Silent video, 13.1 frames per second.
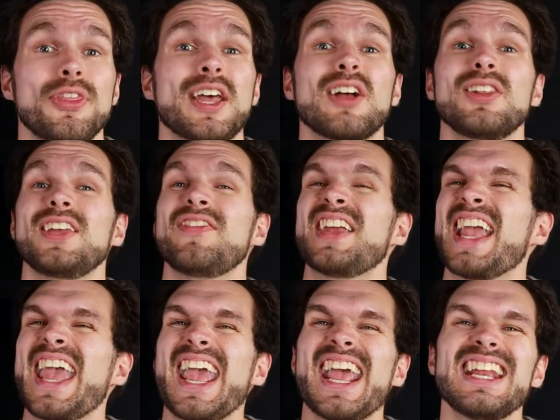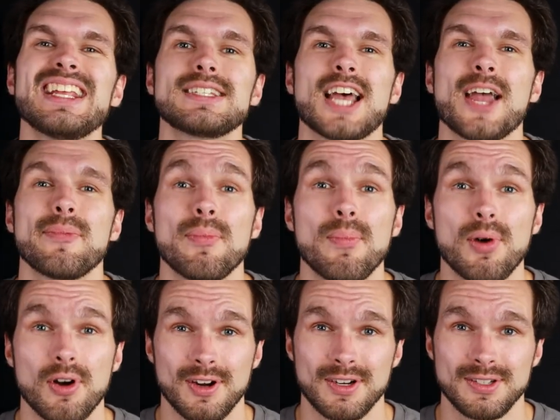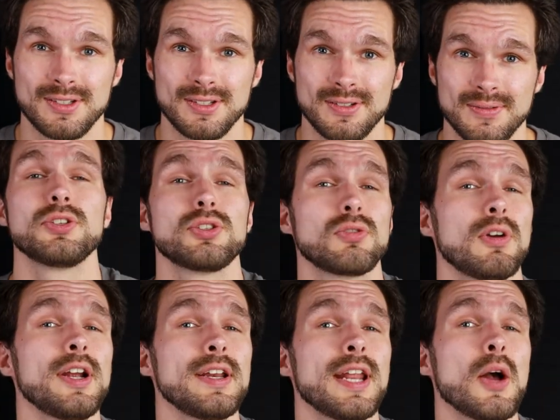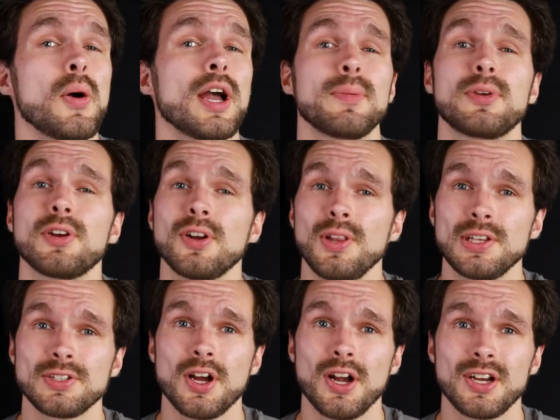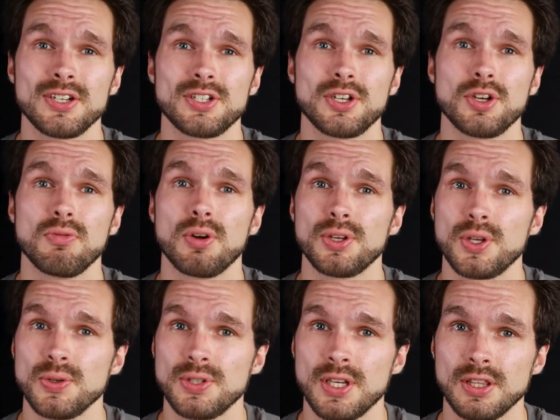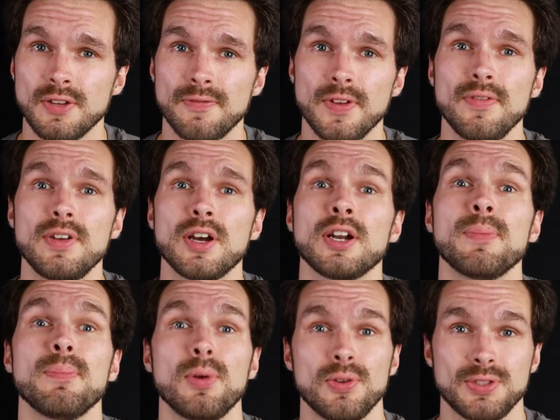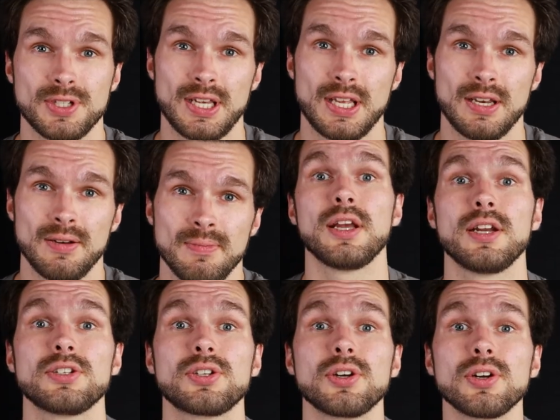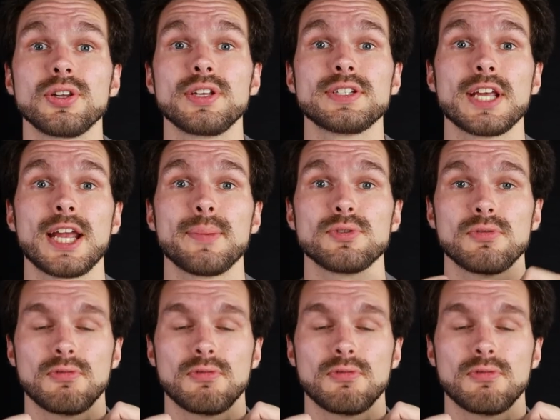without leaving any type of marks. So right now I am currently talking to you while using the Viviana Moleskin. It is currently taped